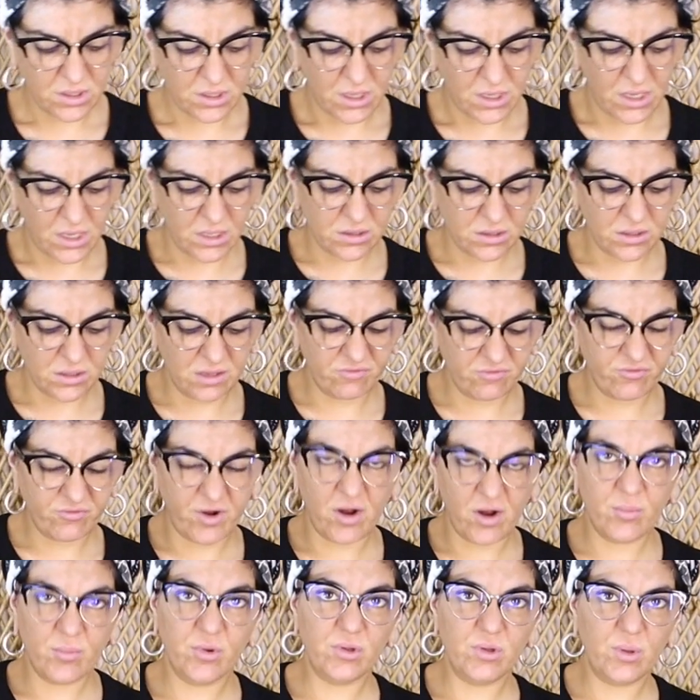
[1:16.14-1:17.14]
In the
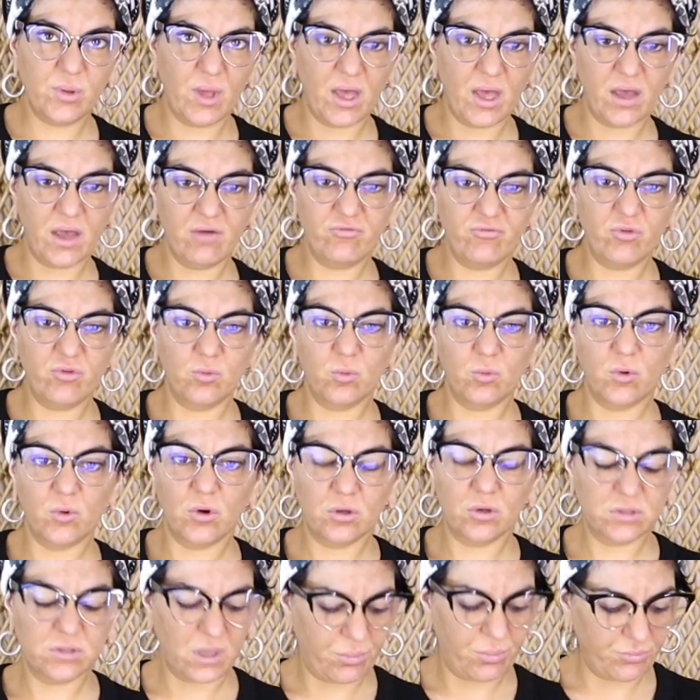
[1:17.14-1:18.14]
environment you have the
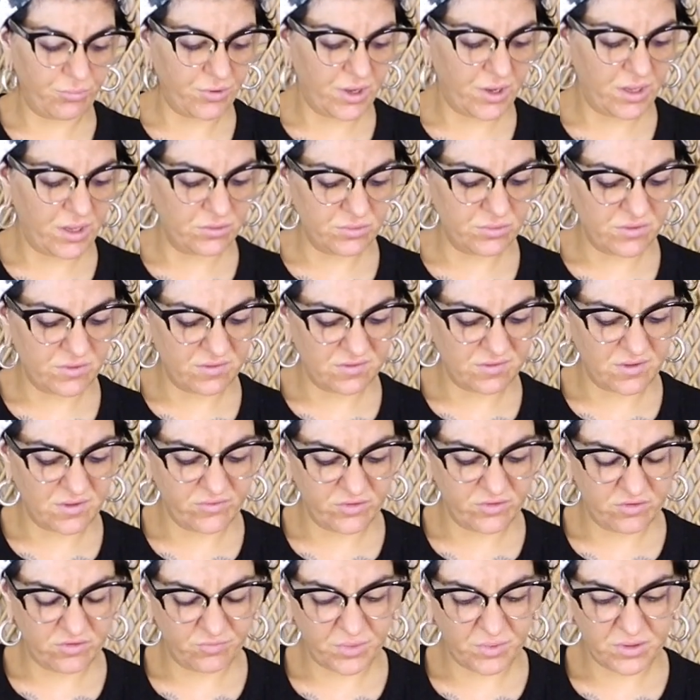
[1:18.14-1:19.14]
World upright with the
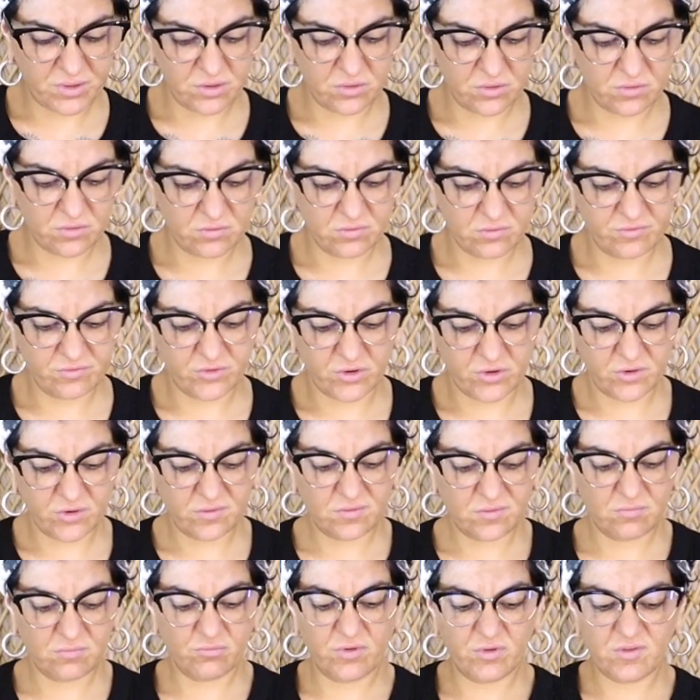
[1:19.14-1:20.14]
Seven of Pentacles
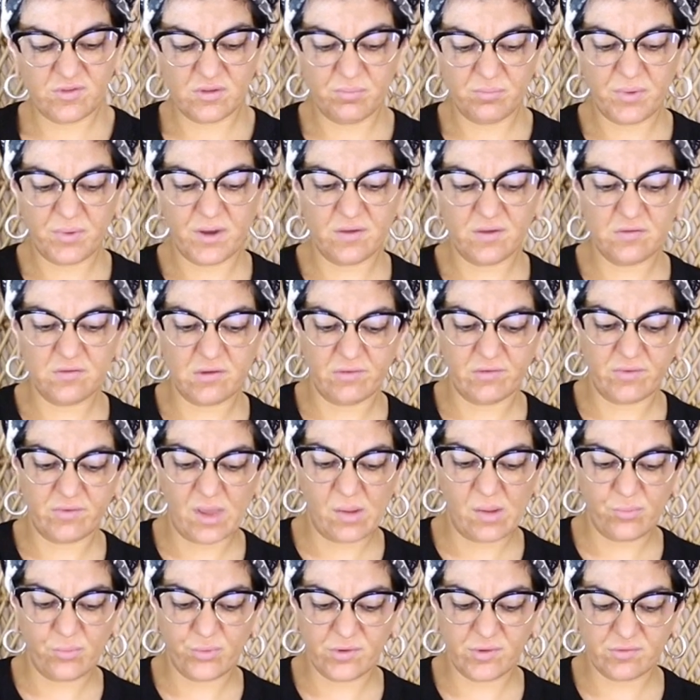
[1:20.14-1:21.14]
reversed. Recent past you have
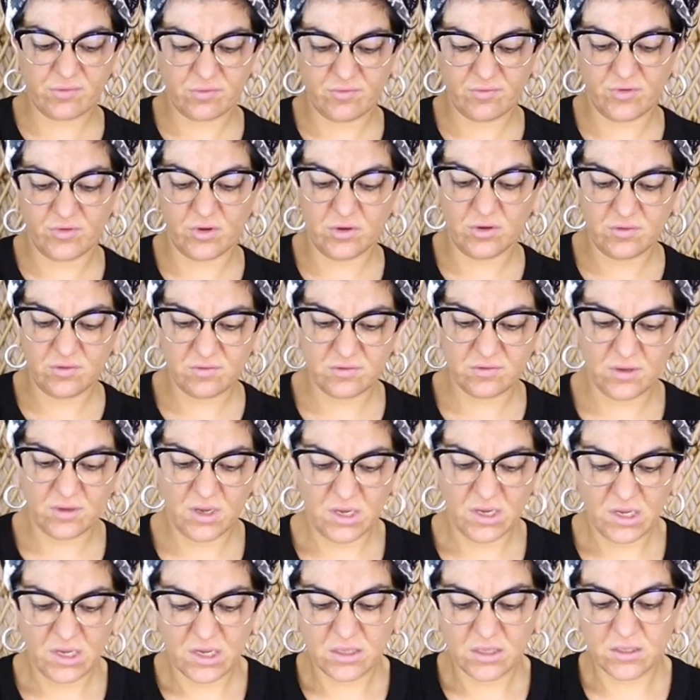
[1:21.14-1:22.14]
Empress reversed.
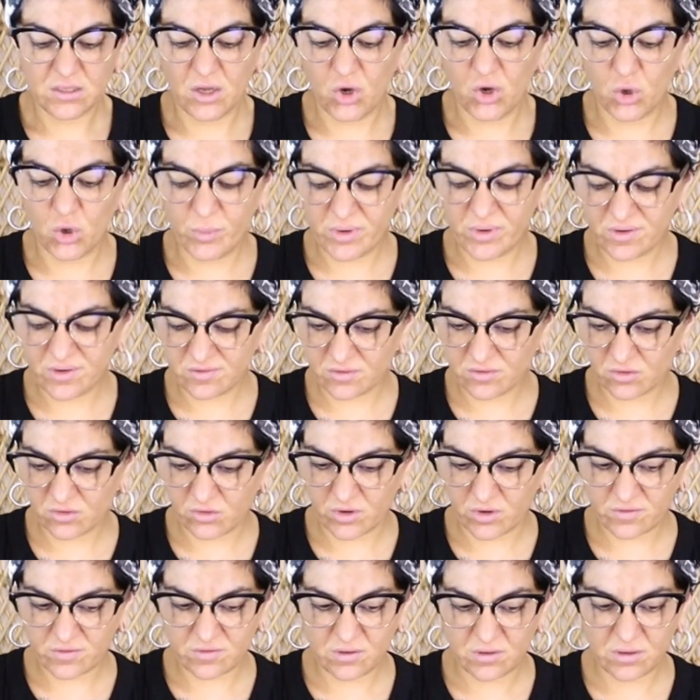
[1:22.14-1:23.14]
The Hermit is the
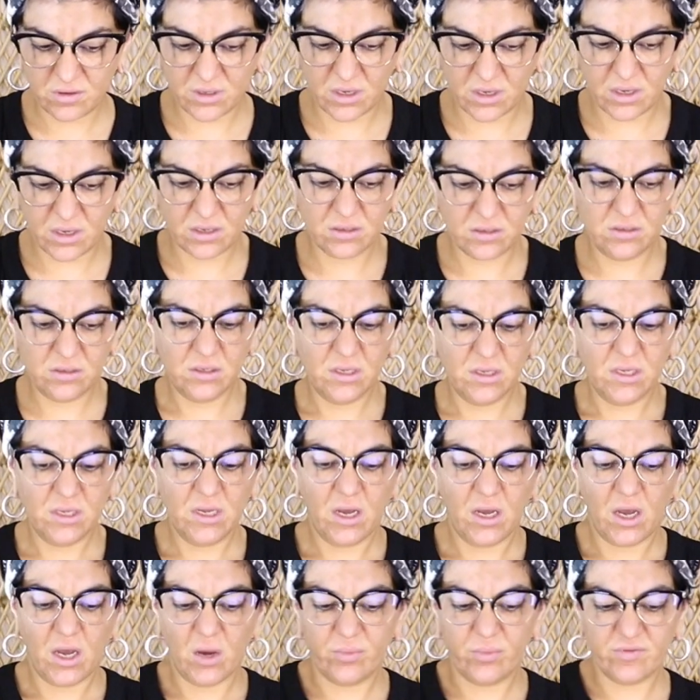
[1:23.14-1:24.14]
crossing card.
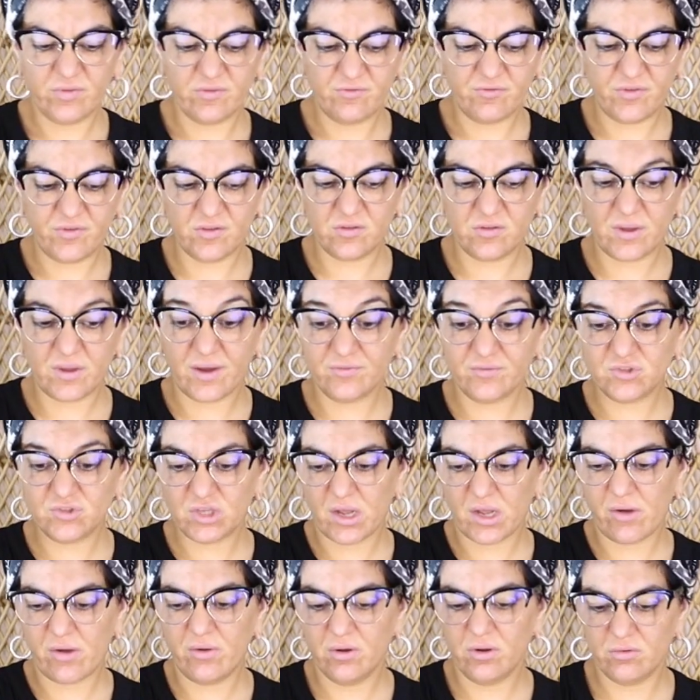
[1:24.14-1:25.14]
Hopes and fears you have
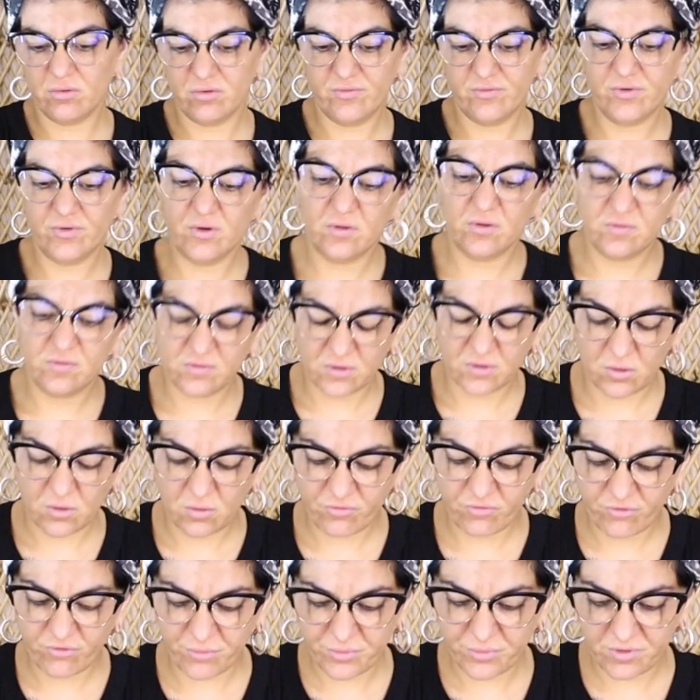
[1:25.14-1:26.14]
Chariot reversed. So
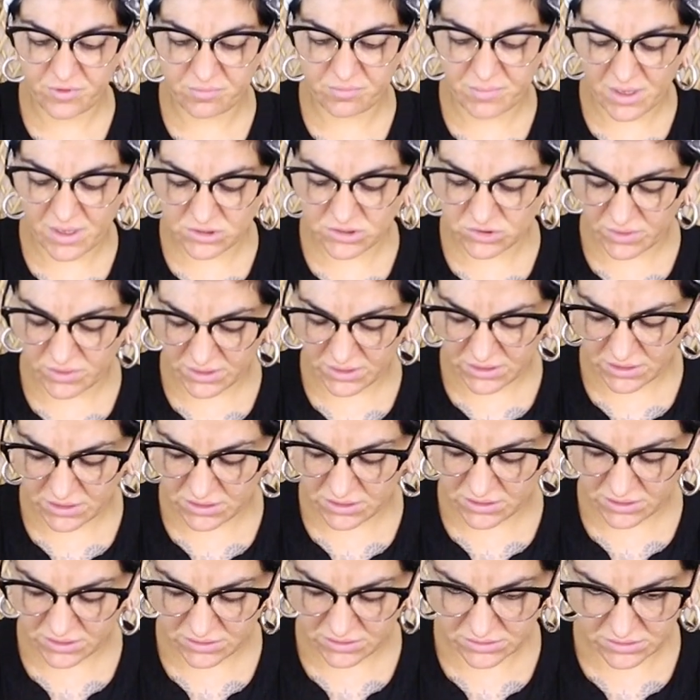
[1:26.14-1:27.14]
from this major
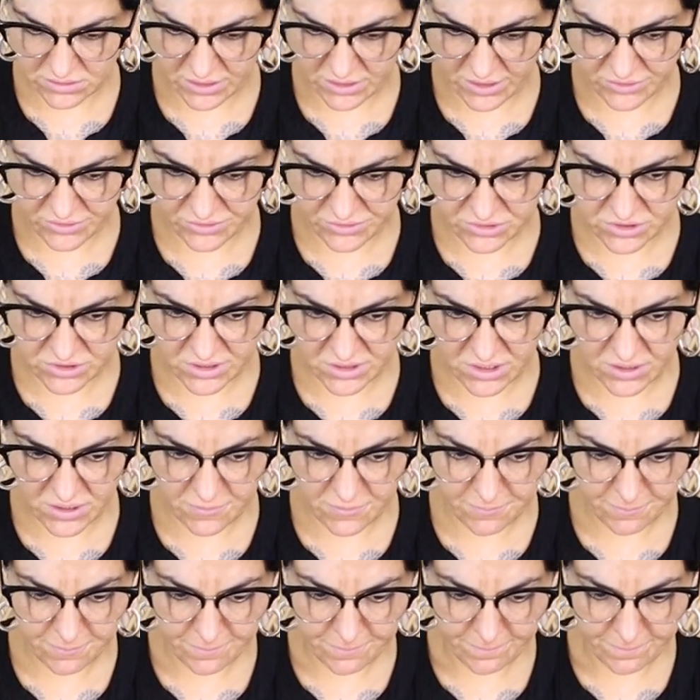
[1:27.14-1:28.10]
arcana energy,